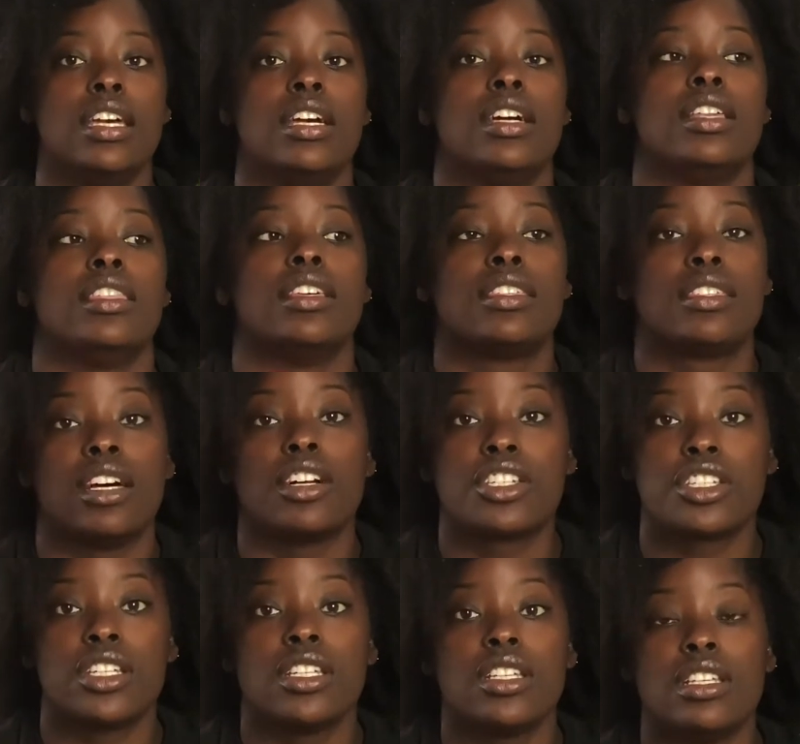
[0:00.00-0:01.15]
the
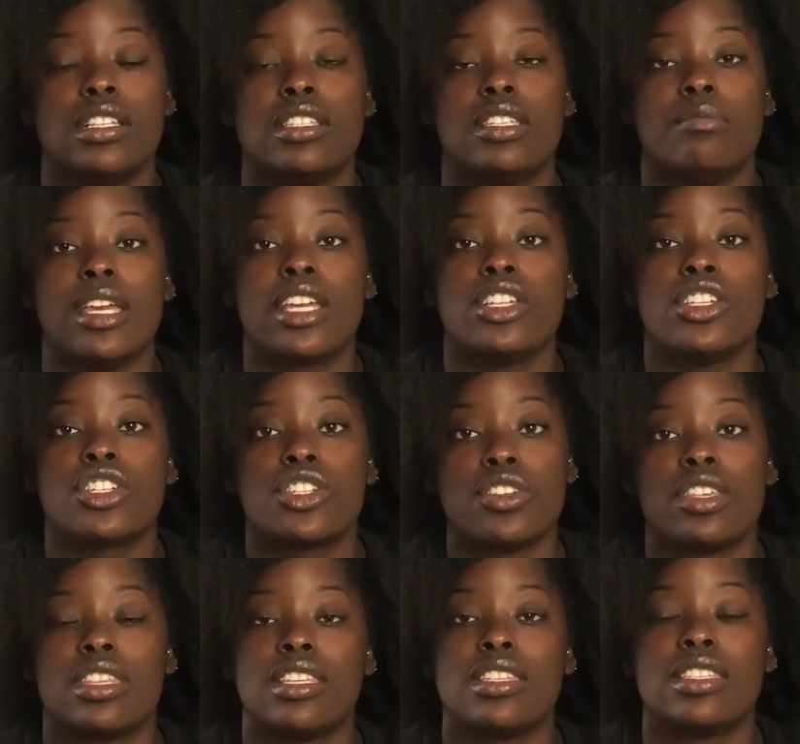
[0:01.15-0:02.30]
suction, and to making sure that
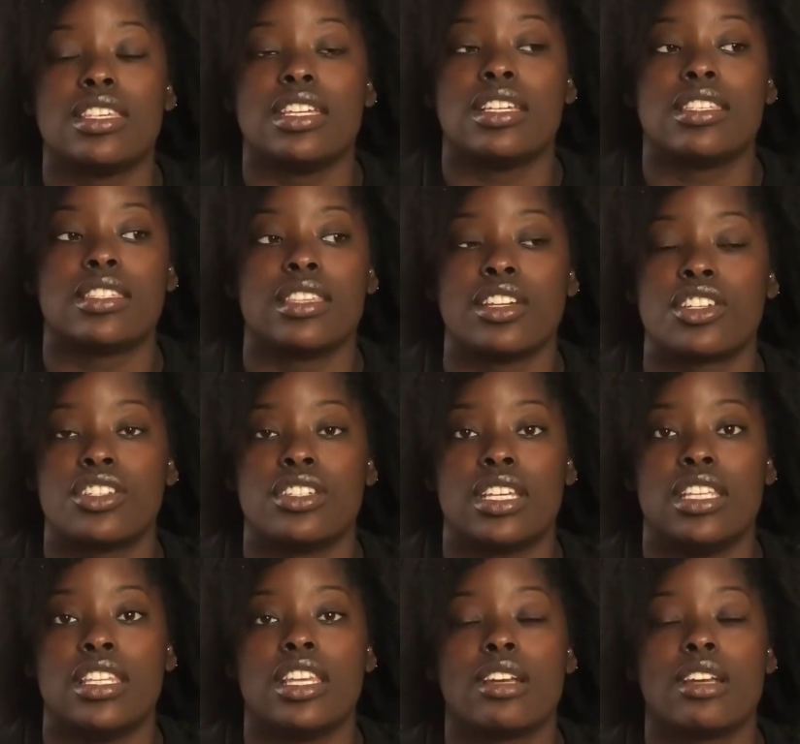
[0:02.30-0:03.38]
this thing is suctioned in there,